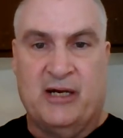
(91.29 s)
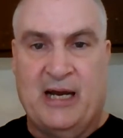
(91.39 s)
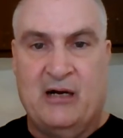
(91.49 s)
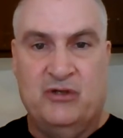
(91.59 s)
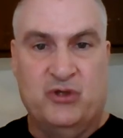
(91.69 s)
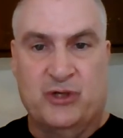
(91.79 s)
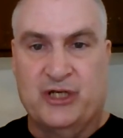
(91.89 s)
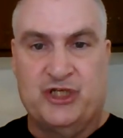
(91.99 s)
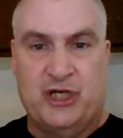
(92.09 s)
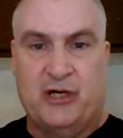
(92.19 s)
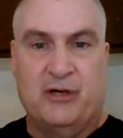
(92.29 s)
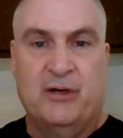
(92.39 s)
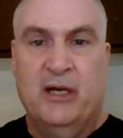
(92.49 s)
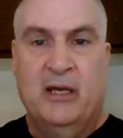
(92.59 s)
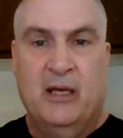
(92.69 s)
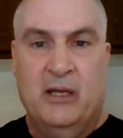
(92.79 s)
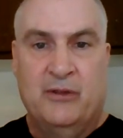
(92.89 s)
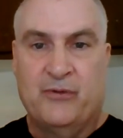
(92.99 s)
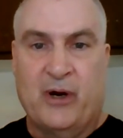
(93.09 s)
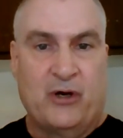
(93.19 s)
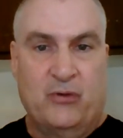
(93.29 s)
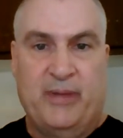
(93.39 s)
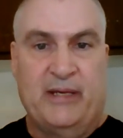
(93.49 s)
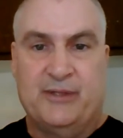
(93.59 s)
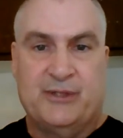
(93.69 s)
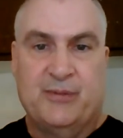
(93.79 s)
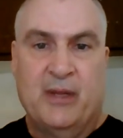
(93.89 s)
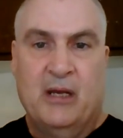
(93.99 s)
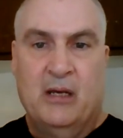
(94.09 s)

a couch, or on a chair. There are no beds.